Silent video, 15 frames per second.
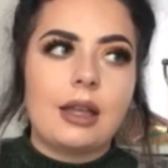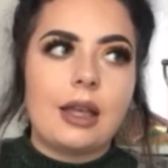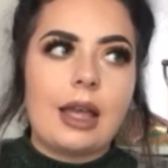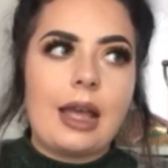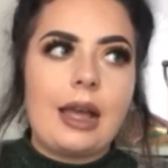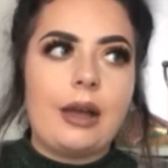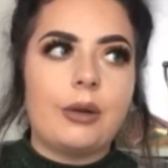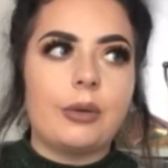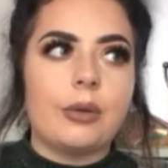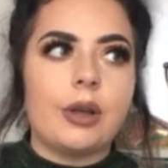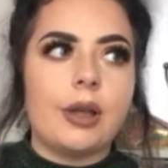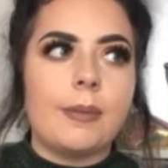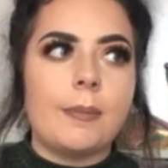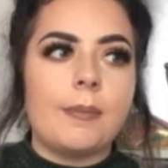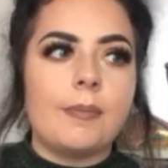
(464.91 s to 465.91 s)
how
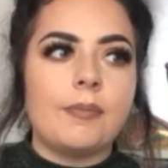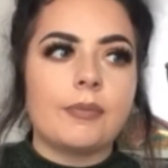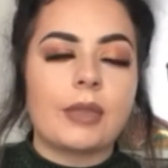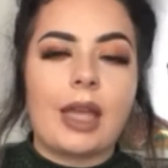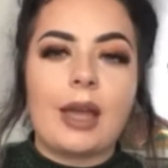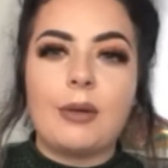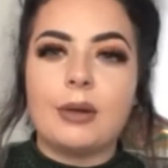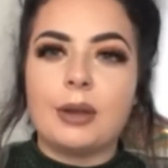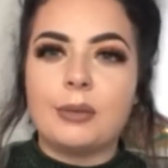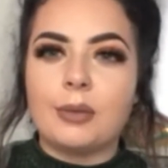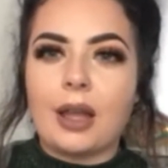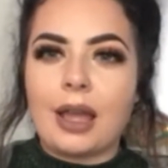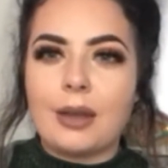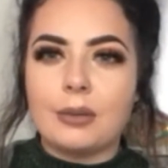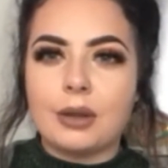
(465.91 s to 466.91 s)

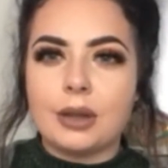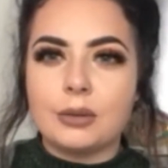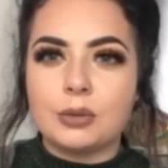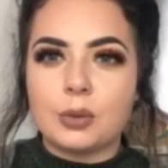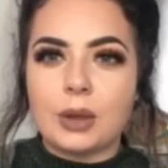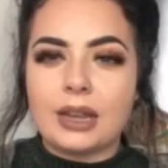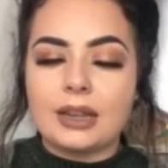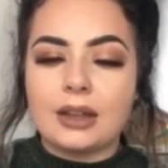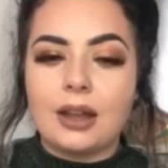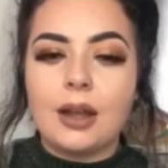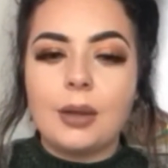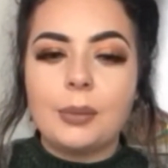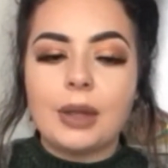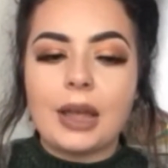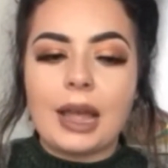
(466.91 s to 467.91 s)
I would wake
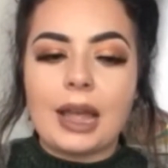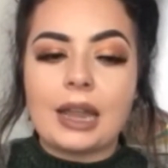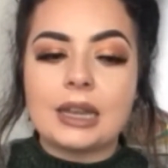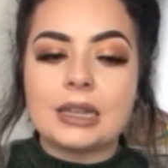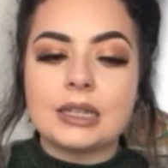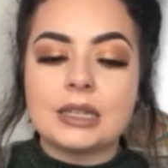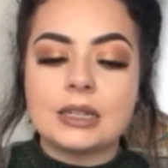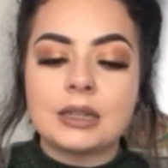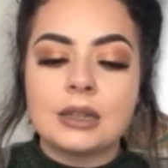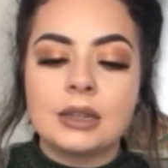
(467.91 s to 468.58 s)
up. And